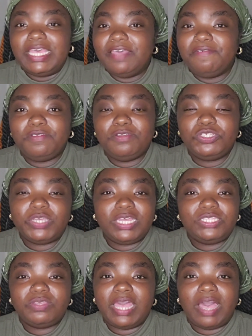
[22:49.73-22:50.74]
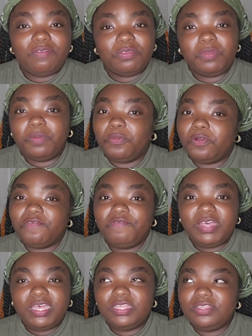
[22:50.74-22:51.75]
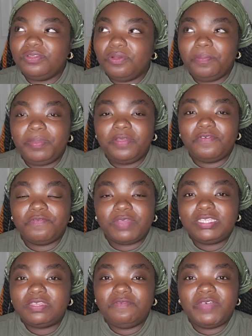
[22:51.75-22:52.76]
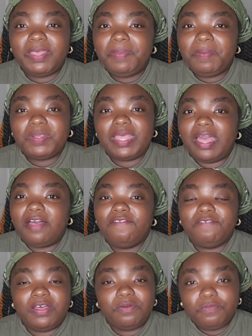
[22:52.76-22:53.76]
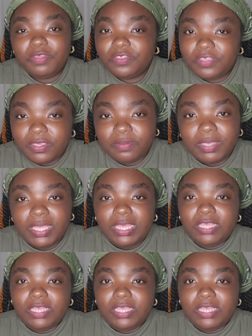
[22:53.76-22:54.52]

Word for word: If you're trying to have a little bit more fun, don't be afraid to invite people to have fun with you.